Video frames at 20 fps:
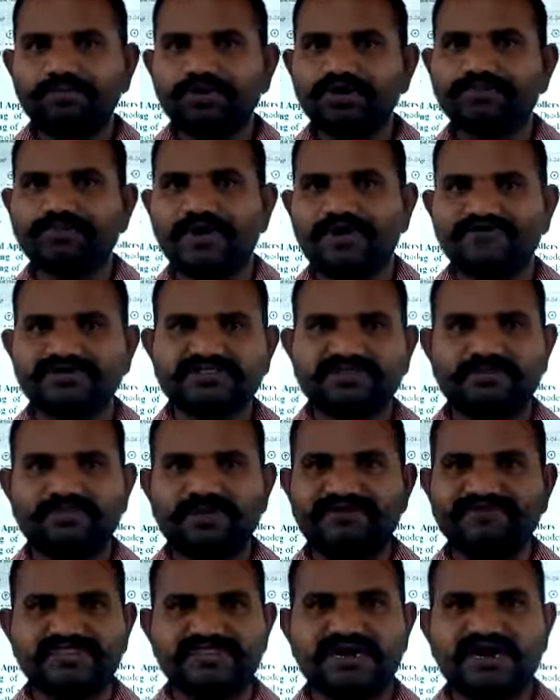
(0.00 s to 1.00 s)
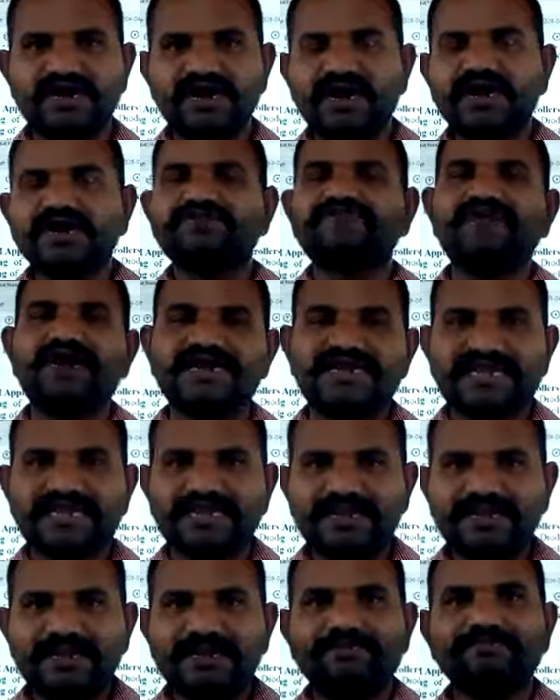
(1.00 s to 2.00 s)
power supply with the
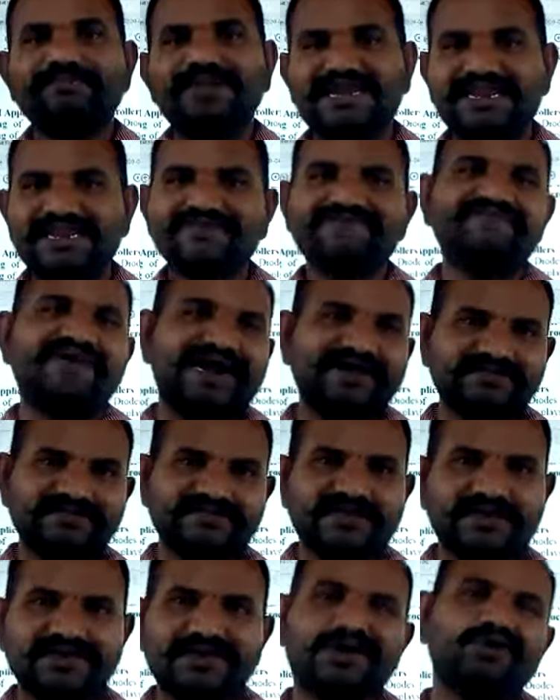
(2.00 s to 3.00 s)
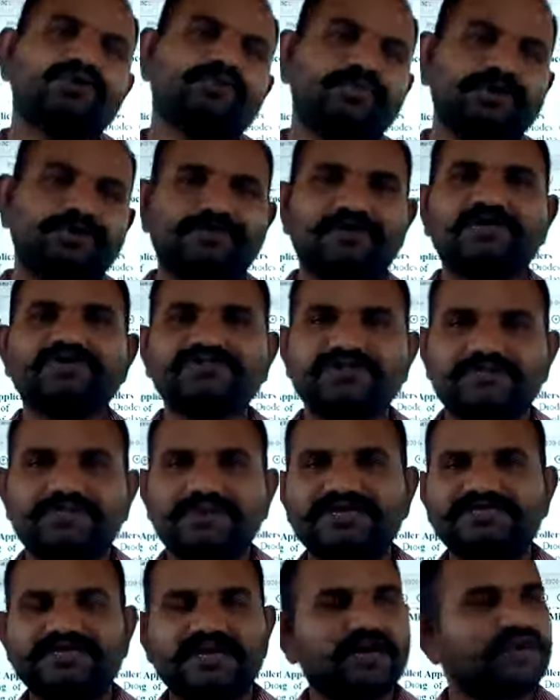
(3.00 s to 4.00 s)
20 milliwatts and output power supply
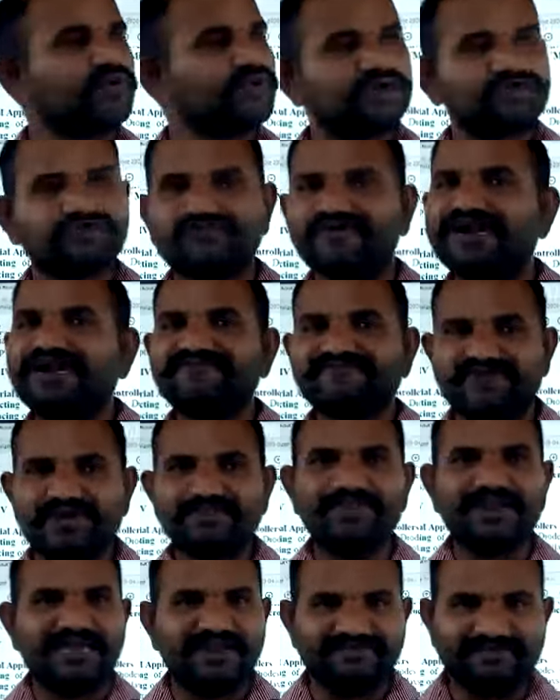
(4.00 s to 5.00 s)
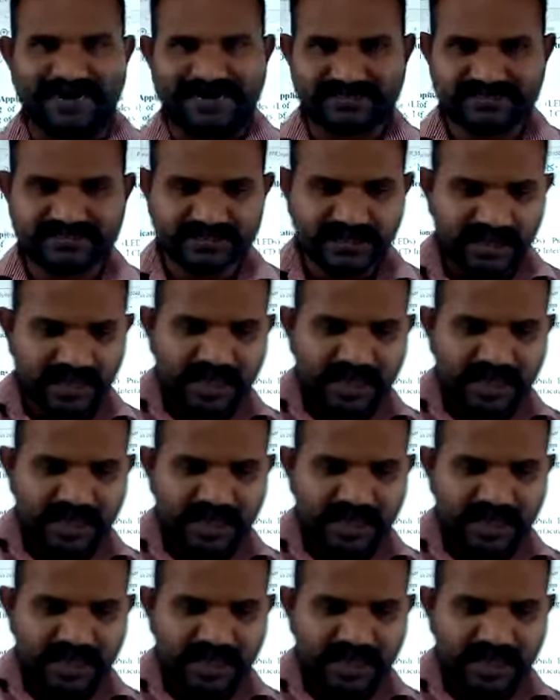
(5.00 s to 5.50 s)
is around the 25 milliwatts.